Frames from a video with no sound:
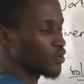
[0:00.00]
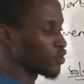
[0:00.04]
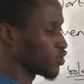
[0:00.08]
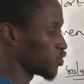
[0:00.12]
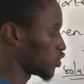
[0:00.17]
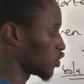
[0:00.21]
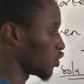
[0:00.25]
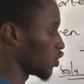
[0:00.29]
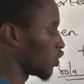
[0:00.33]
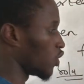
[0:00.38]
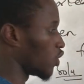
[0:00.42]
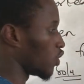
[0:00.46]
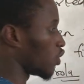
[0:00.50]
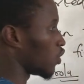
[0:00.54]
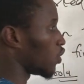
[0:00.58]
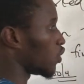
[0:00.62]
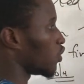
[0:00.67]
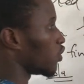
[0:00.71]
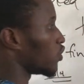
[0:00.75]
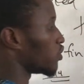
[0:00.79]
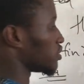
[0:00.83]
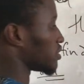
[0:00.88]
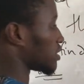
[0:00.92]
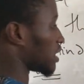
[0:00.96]

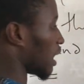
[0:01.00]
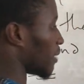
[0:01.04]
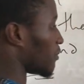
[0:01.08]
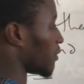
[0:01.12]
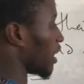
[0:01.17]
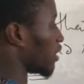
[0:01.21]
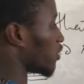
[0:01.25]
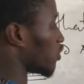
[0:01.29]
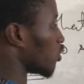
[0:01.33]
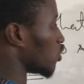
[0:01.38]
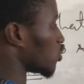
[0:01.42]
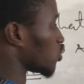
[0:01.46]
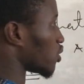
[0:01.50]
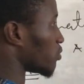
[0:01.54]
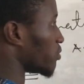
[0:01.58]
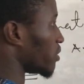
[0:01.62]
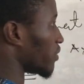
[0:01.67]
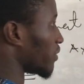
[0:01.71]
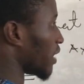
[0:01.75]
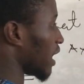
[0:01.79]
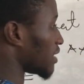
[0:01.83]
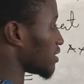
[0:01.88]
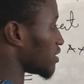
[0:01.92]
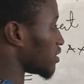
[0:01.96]
So someone also
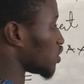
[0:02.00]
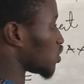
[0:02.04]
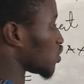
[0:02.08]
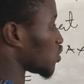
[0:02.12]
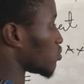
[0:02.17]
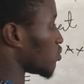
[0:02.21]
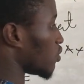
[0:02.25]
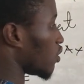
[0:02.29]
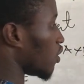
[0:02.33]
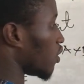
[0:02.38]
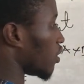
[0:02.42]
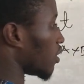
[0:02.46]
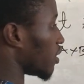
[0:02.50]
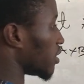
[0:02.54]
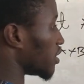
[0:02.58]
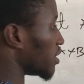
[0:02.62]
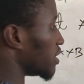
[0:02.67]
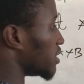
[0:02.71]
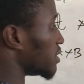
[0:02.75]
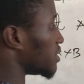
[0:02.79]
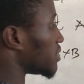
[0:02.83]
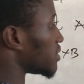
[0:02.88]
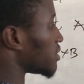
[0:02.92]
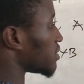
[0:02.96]
will write it small on
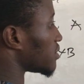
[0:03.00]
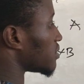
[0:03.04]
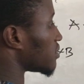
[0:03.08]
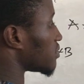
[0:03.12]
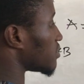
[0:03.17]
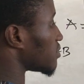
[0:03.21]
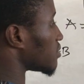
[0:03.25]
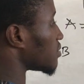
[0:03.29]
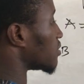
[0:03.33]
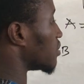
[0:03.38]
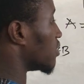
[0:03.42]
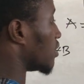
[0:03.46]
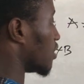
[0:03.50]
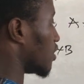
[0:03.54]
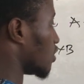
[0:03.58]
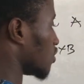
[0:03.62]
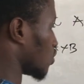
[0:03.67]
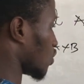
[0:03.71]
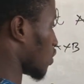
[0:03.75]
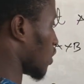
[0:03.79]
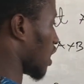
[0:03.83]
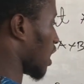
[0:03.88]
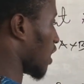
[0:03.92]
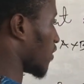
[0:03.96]
it.
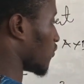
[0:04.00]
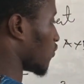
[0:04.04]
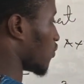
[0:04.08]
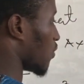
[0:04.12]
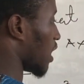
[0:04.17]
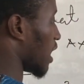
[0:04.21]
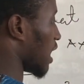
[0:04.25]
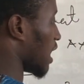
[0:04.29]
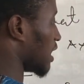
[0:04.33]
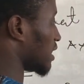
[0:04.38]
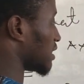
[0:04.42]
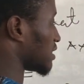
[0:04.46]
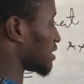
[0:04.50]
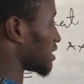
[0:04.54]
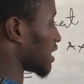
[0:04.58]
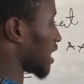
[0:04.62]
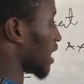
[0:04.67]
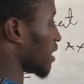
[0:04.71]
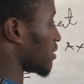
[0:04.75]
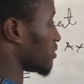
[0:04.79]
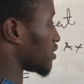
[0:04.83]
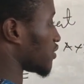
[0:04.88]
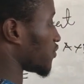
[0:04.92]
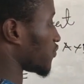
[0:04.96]
So you have 1
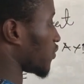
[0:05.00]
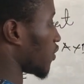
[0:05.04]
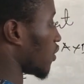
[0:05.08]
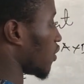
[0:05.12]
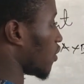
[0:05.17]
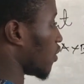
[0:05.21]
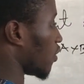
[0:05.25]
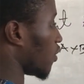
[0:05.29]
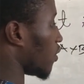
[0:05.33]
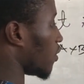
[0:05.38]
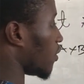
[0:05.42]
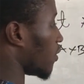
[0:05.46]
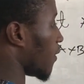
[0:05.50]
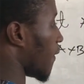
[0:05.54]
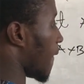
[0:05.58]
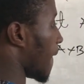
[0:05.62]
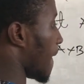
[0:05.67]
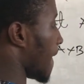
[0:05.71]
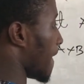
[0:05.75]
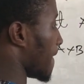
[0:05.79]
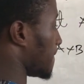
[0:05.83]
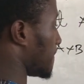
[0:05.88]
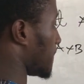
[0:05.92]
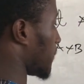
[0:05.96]
times 4
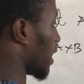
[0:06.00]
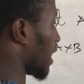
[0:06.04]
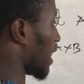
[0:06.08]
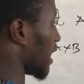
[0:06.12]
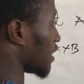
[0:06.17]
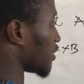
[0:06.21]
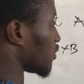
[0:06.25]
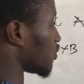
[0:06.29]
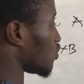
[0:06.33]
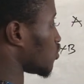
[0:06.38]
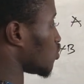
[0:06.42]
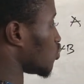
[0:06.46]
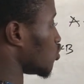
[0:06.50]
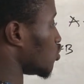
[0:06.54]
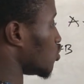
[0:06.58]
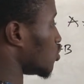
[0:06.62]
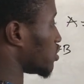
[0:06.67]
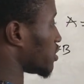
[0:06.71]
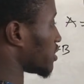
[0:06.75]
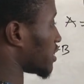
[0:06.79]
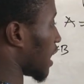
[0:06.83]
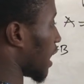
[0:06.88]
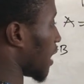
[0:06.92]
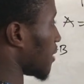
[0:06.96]
plus
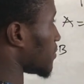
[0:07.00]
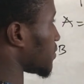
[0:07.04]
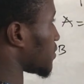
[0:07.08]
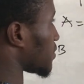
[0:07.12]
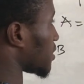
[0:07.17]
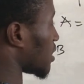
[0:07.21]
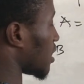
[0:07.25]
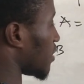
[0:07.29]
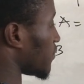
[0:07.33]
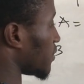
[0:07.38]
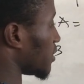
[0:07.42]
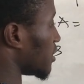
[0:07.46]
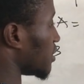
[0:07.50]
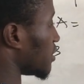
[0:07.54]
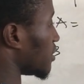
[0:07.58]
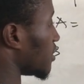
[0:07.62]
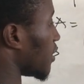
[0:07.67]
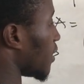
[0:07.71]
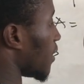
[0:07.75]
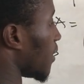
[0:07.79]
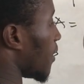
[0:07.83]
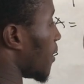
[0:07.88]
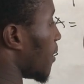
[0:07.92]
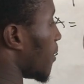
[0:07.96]
2 times
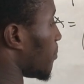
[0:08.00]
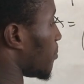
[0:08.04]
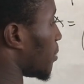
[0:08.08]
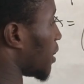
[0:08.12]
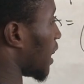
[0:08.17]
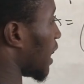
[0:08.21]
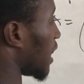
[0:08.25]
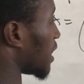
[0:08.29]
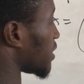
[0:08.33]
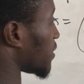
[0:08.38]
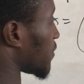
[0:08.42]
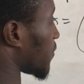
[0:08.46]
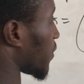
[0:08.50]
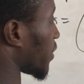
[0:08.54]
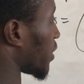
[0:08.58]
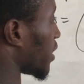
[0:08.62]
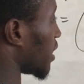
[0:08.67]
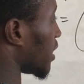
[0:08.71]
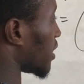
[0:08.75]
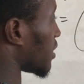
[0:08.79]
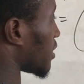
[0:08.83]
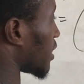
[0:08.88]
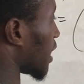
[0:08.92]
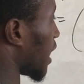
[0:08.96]
7 plus
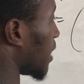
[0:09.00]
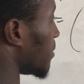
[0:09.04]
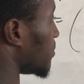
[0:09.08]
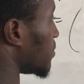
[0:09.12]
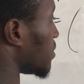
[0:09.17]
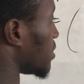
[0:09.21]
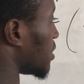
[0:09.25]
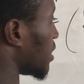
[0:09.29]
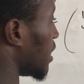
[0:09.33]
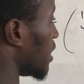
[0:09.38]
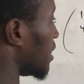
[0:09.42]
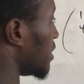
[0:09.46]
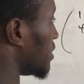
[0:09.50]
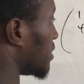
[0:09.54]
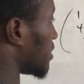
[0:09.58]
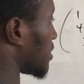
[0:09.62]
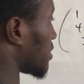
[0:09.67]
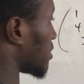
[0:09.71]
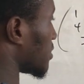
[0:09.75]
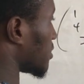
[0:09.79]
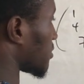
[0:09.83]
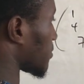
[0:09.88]
3 times 8.